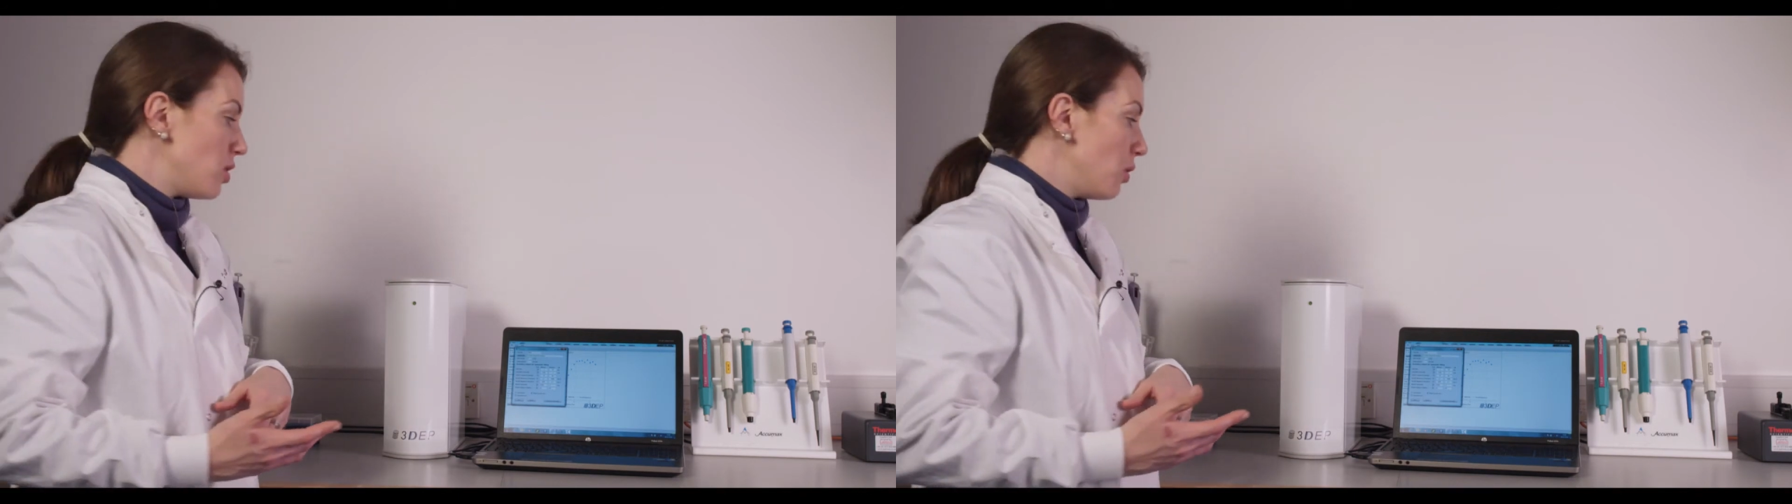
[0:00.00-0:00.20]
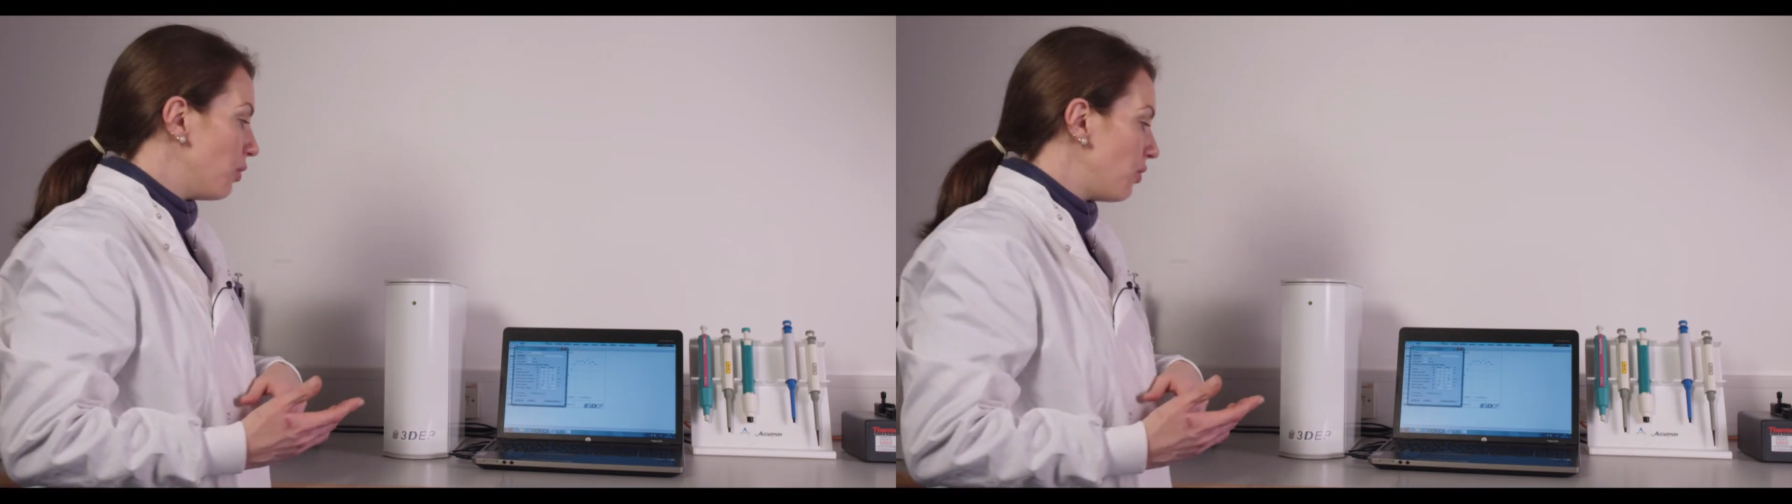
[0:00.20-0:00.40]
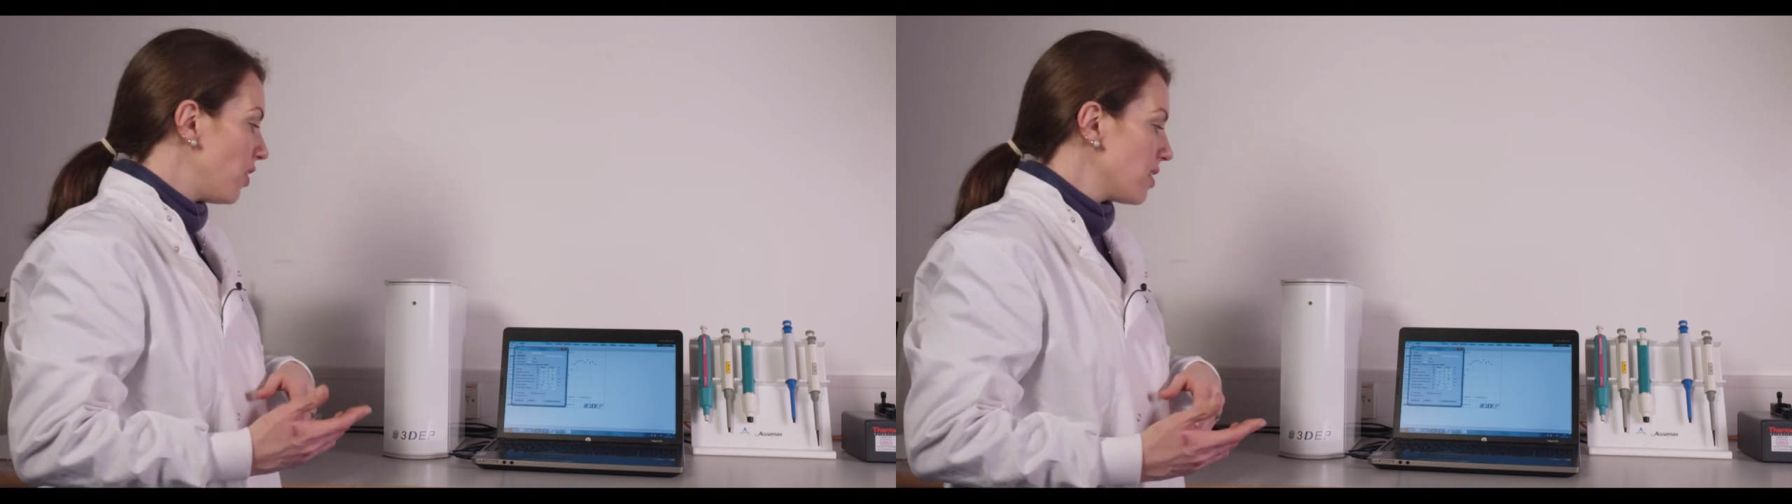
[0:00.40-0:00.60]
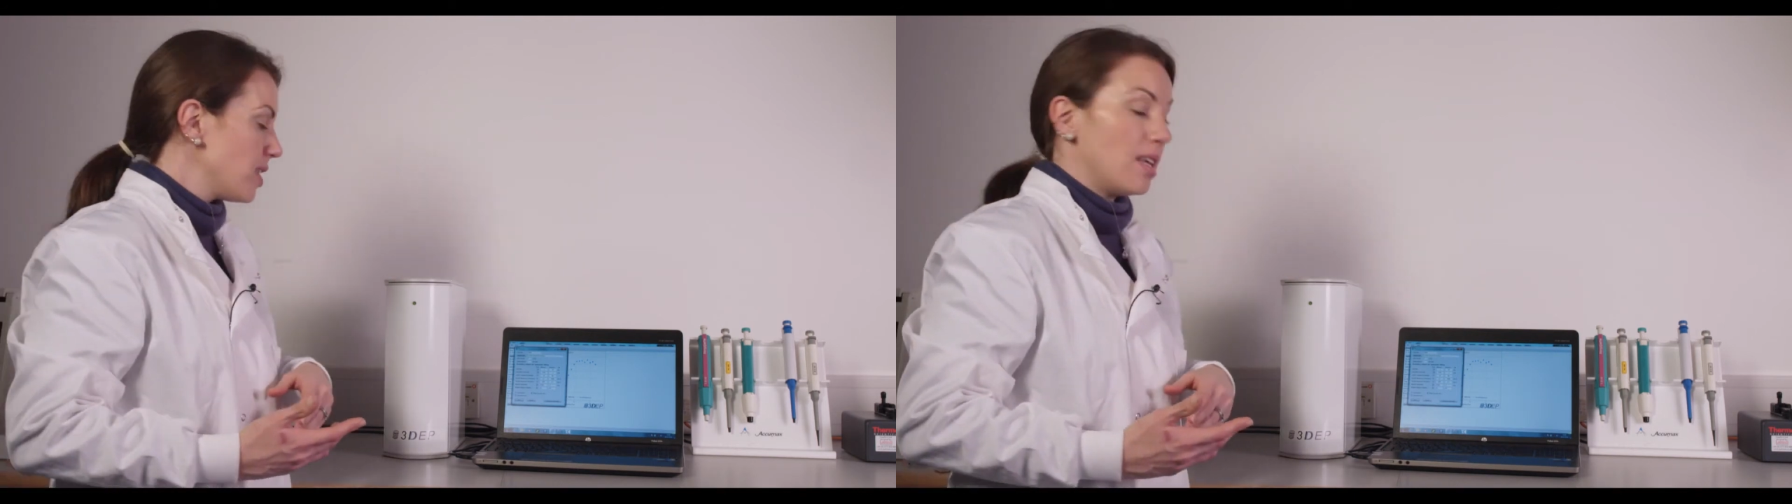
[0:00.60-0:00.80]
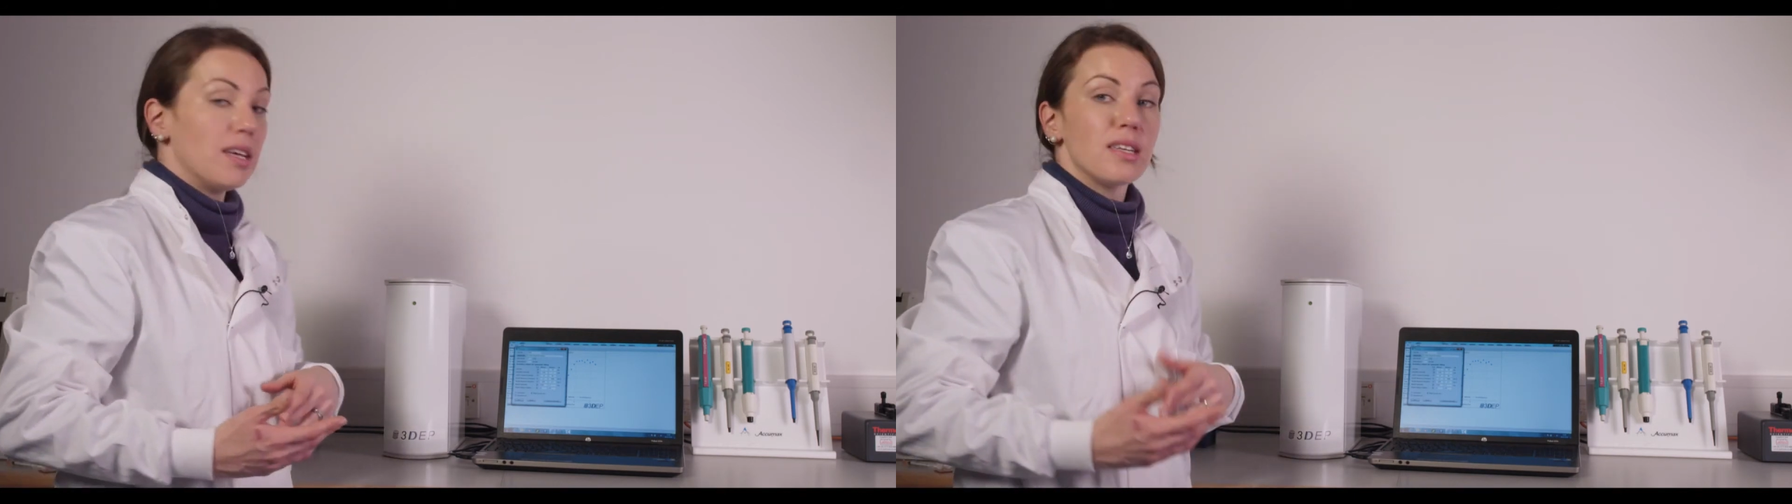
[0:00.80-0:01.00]
you'll fix
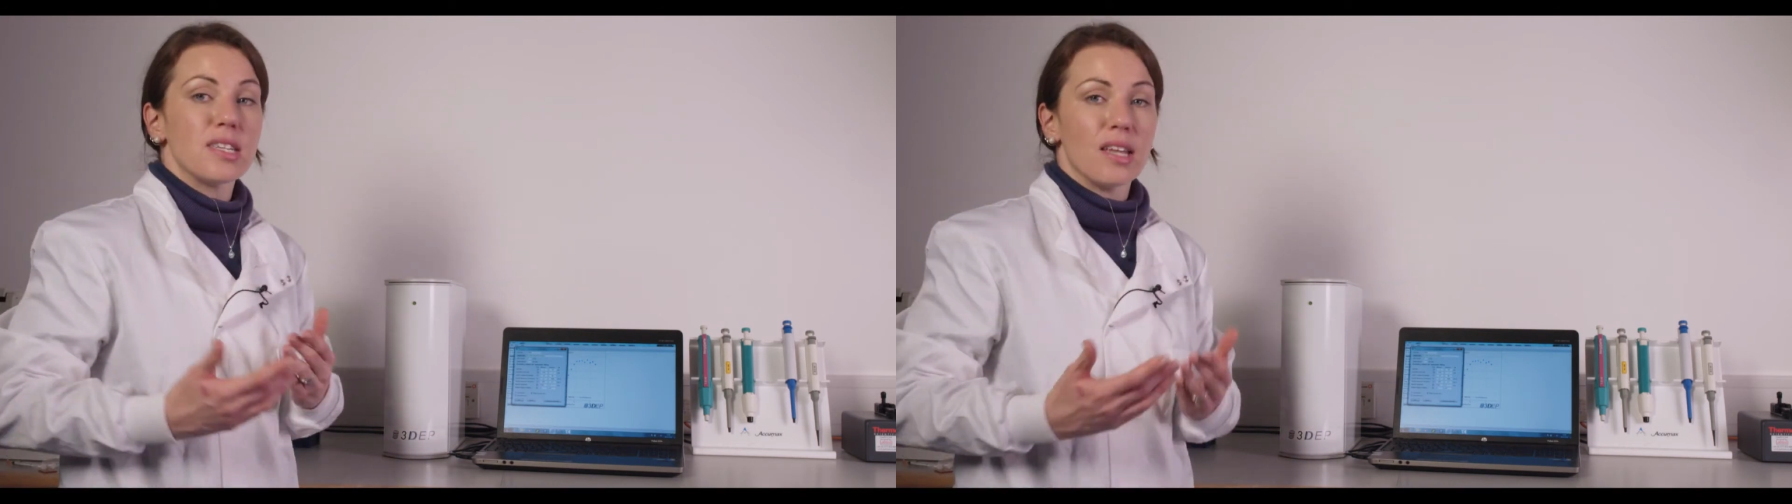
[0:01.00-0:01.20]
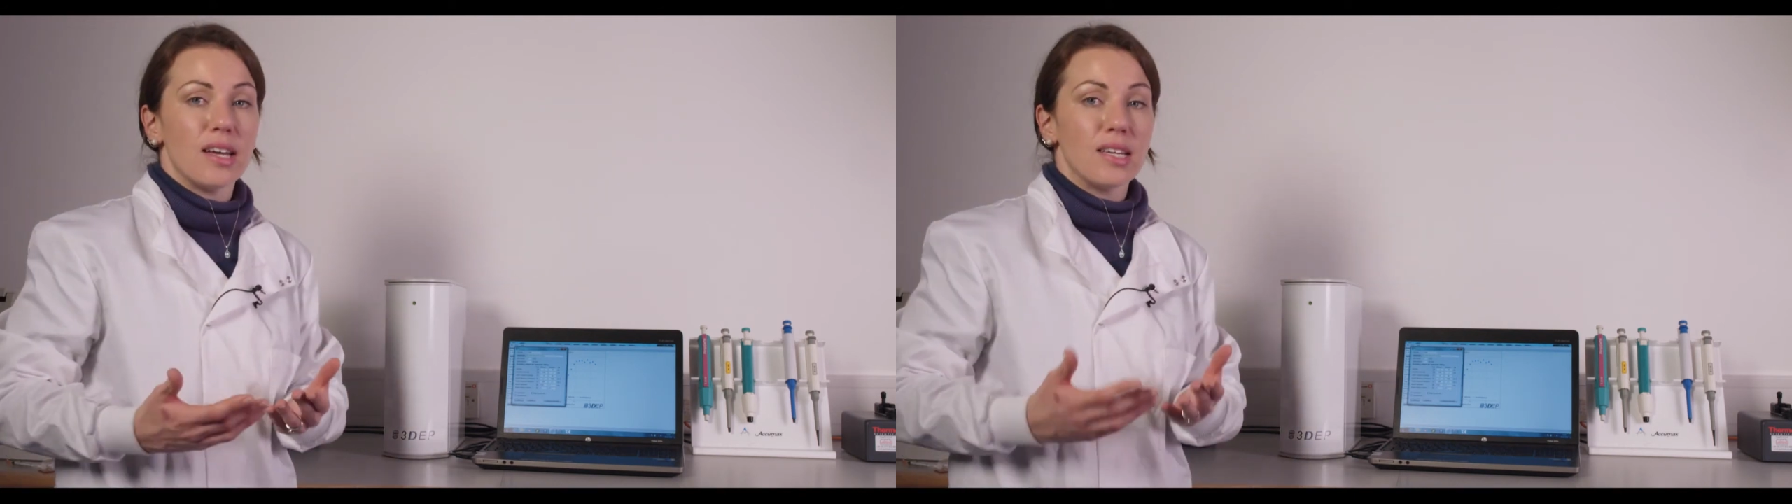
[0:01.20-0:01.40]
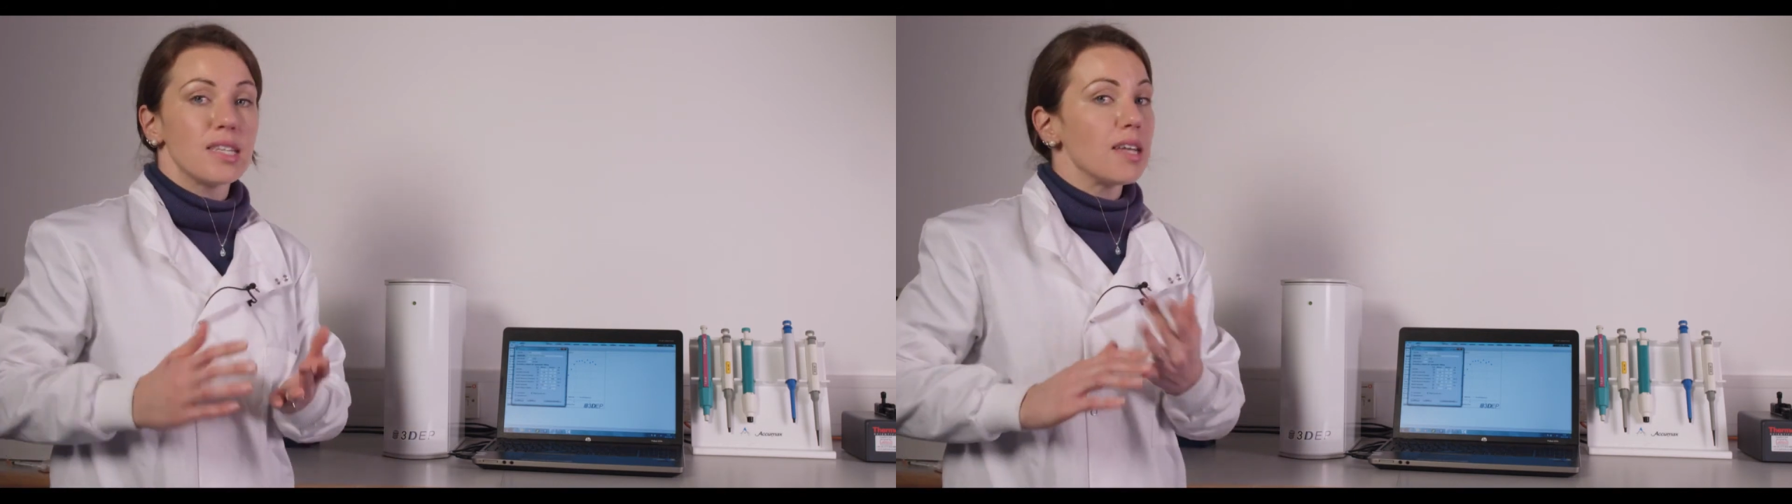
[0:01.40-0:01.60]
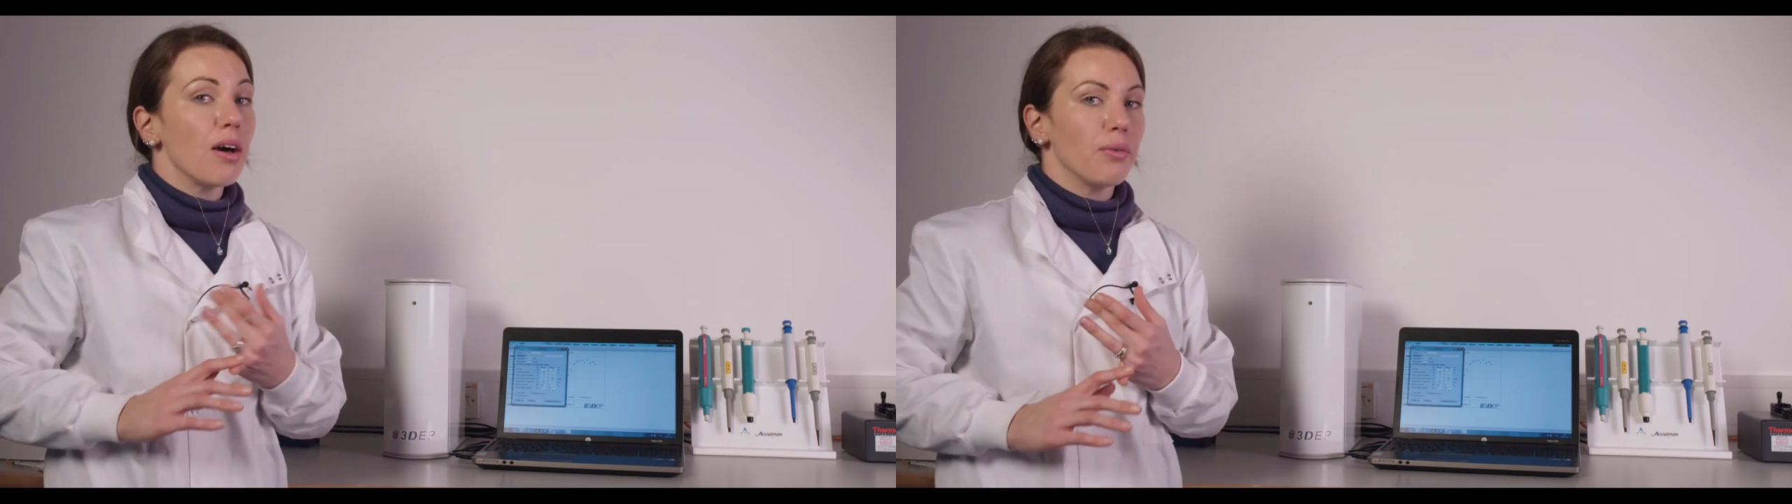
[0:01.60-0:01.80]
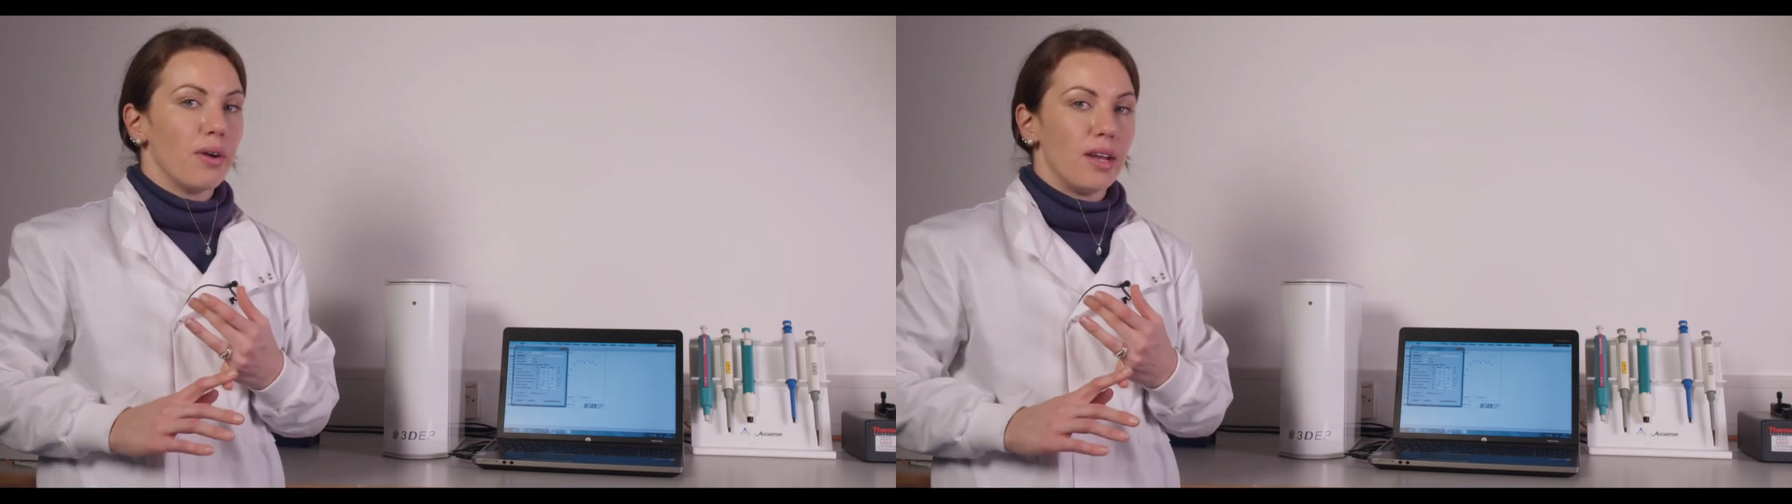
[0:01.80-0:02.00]
things like
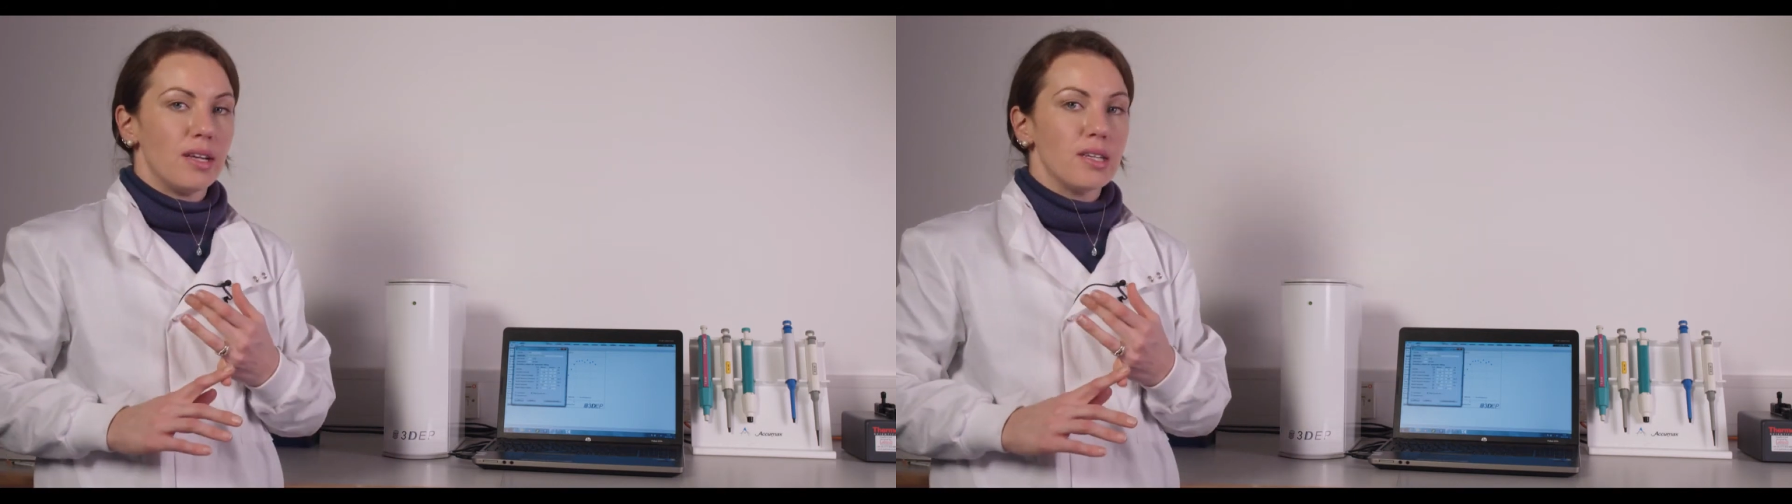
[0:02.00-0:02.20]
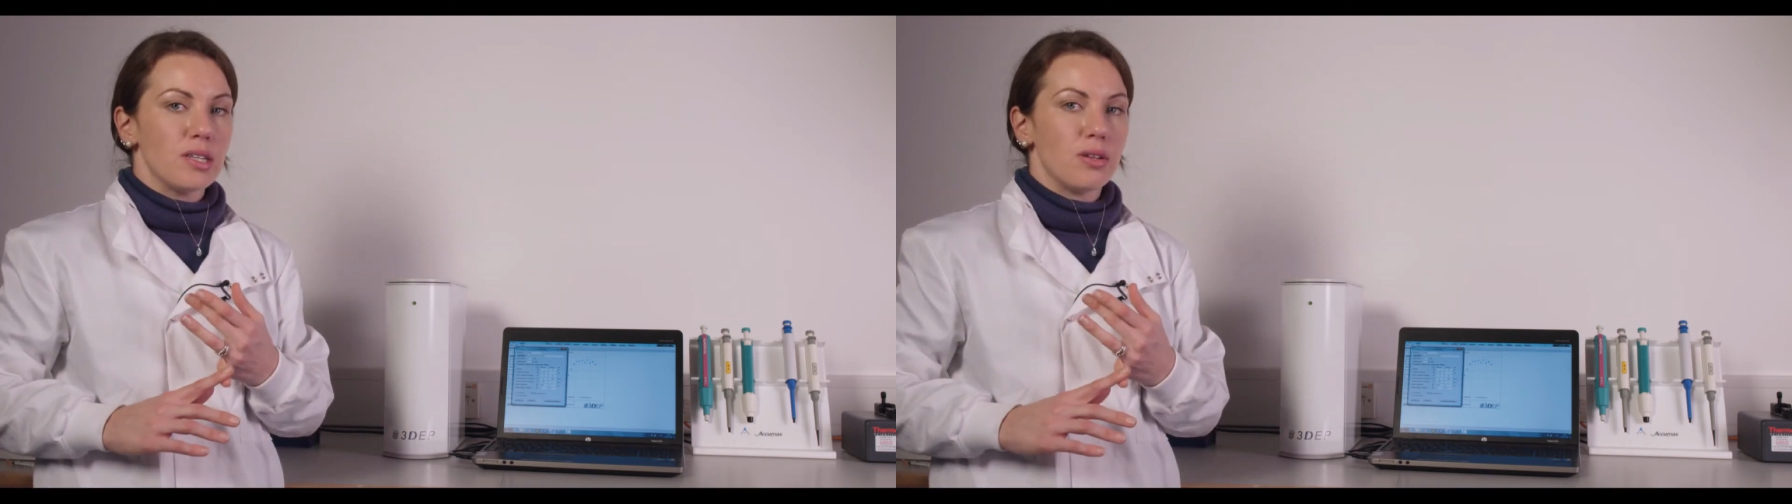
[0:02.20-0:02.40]
cell radius.